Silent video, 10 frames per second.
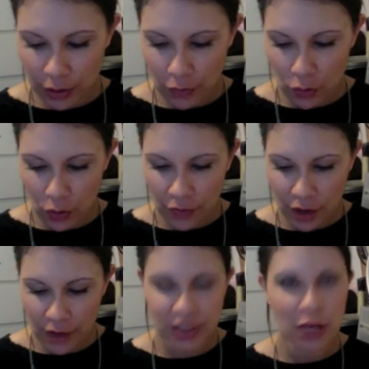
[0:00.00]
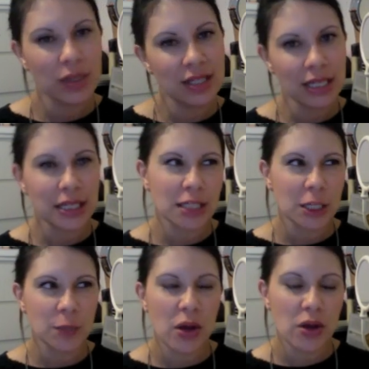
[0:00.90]
4, 5. So there were 6, I
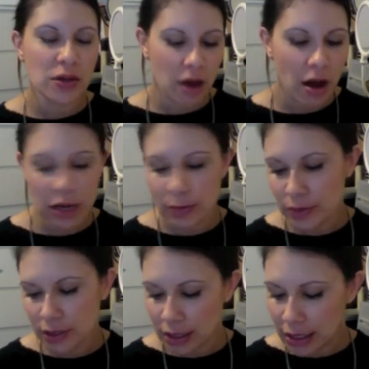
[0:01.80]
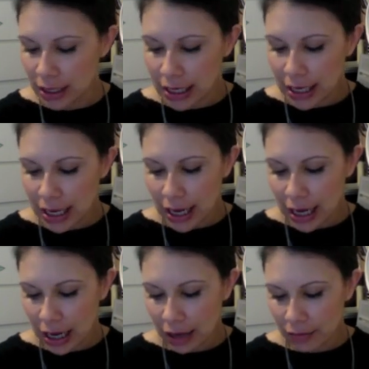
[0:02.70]
suppose, items.
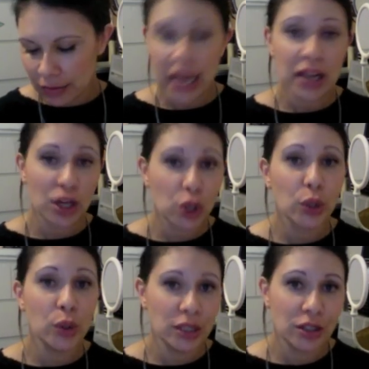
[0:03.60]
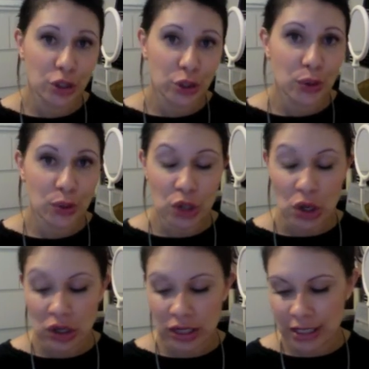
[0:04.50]
They included the 2
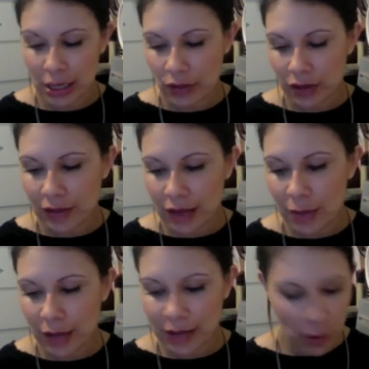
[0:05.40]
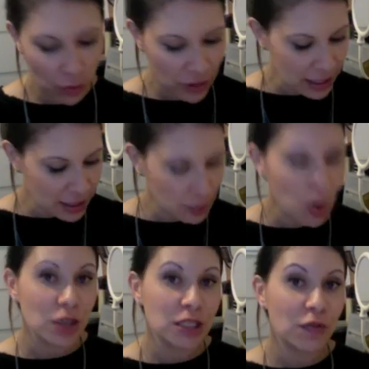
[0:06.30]
chocolates that were in there, but that's the
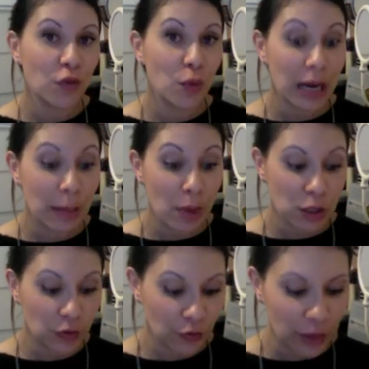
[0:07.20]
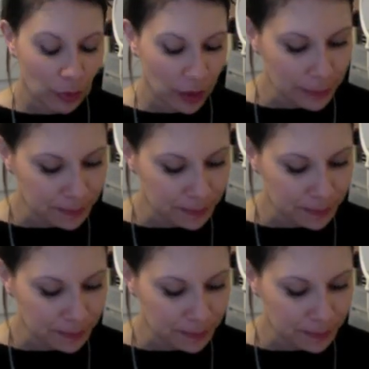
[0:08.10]
box for Bellabox for February.